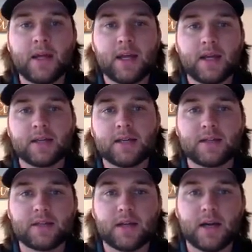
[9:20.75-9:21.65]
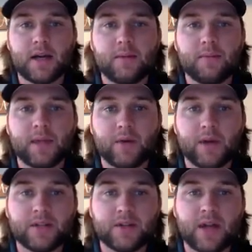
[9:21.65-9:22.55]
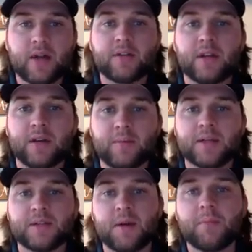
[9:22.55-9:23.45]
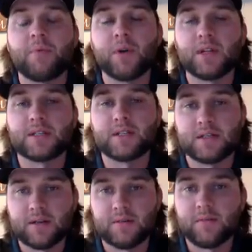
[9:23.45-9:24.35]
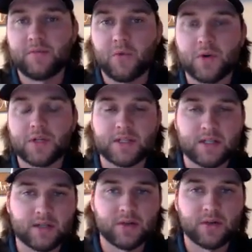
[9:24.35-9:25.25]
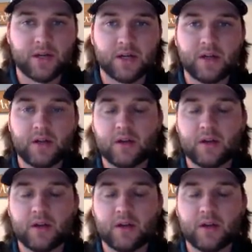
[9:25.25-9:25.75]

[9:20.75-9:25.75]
is that grades are calculated based on a point system for distance learning.